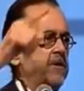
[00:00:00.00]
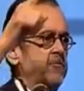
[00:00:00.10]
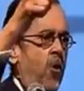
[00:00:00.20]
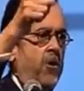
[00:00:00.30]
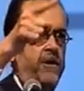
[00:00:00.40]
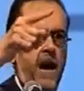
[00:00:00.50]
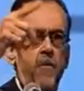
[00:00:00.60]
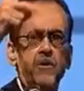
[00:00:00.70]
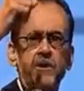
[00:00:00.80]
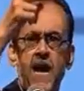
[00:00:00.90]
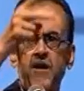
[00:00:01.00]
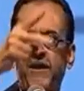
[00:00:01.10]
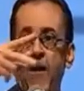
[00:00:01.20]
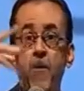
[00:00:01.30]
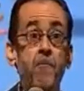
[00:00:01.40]
North Tower, South
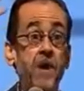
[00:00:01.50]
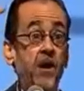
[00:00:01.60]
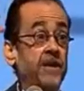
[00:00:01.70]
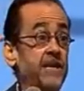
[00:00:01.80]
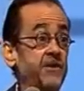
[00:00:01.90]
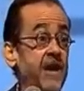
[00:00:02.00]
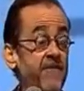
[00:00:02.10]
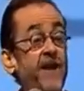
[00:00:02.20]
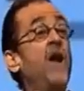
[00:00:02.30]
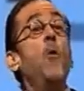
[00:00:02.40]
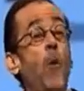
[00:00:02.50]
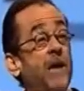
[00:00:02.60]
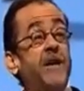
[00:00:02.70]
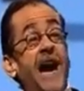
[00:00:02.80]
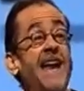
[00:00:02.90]
Tower, Building 7, which
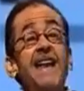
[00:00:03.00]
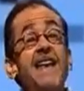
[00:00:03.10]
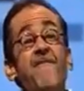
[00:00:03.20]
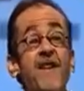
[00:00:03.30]
I didn't even